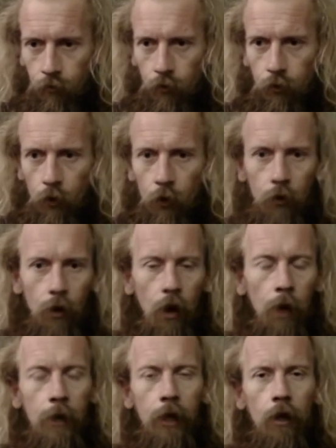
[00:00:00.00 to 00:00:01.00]
so i
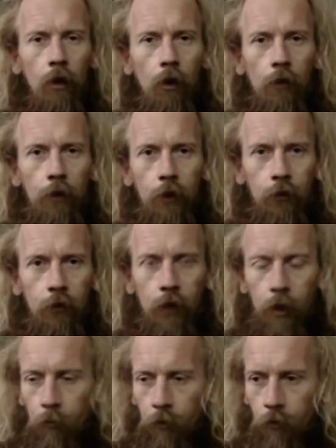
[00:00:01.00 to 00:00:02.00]
make a lot of these
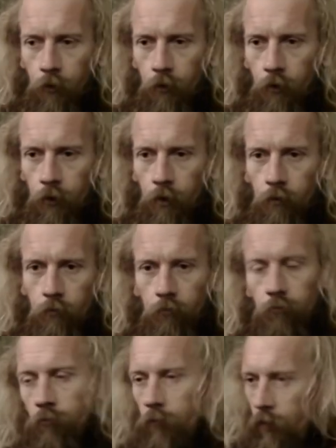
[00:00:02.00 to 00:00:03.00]
statements and
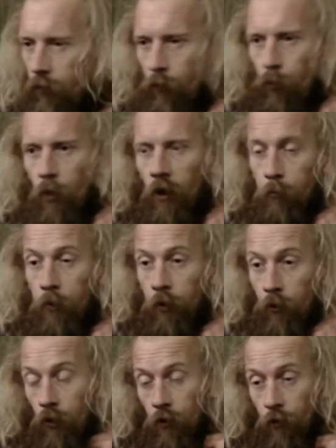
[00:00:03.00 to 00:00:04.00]
this is what i've been
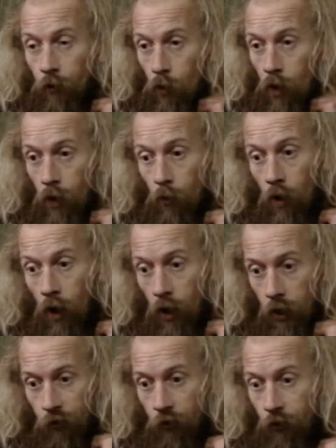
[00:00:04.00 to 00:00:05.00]
doing for quite a while
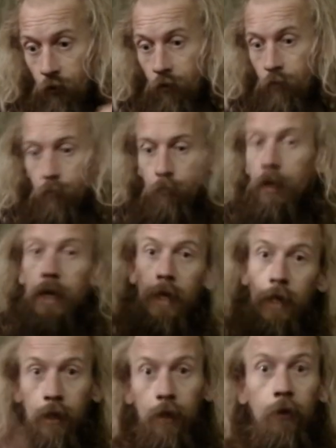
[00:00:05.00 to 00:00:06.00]
is just
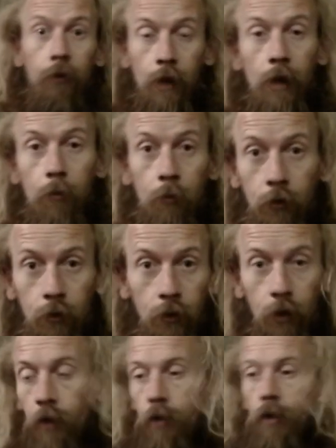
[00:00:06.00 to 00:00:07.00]
making these statements
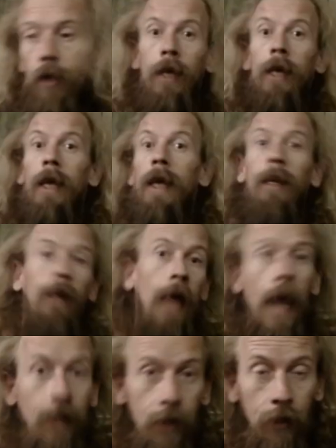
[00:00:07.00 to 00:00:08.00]
like it
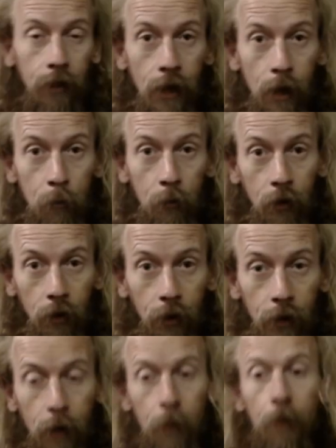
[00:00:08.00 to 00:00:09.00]
ain't going to happen like
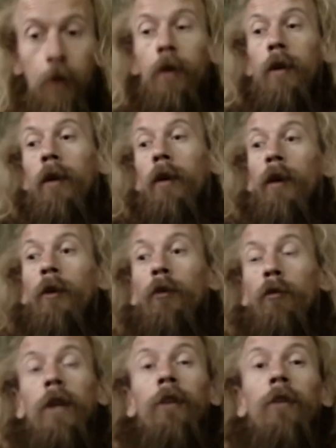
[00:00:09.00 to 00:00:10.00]
that and the
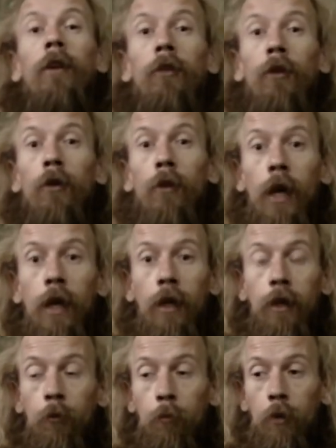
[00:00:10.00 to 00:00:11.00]
reason I do that
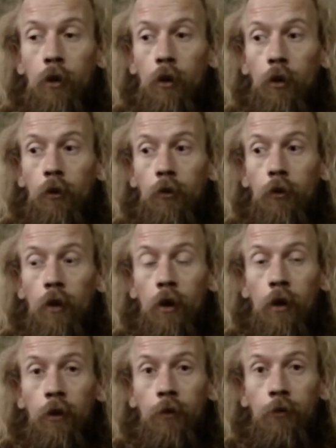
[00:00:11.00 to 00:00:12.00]
is because
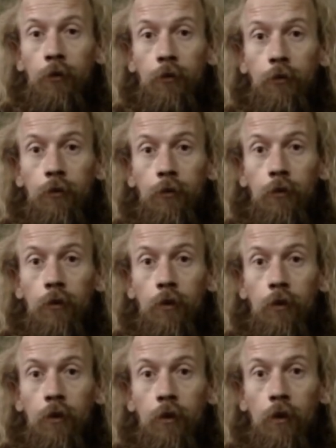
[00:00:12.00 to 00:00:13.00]
I've
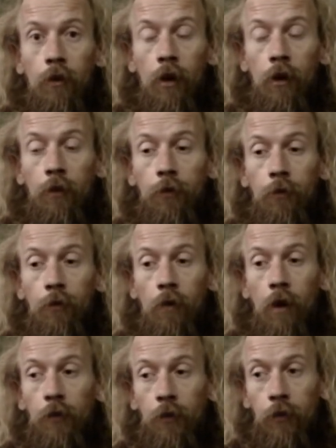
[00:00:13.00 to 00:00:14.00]
I've
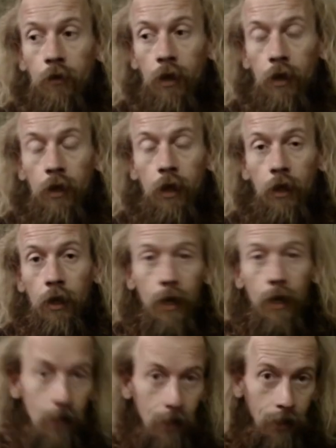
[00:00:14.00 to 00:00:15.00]
I've seen it
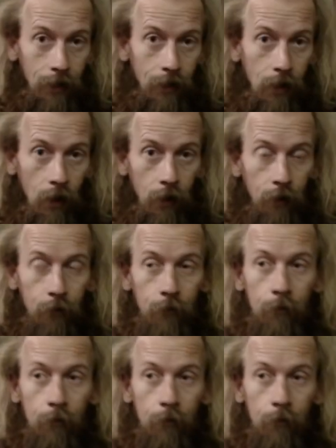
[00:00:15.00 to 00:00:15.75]
clearly. I've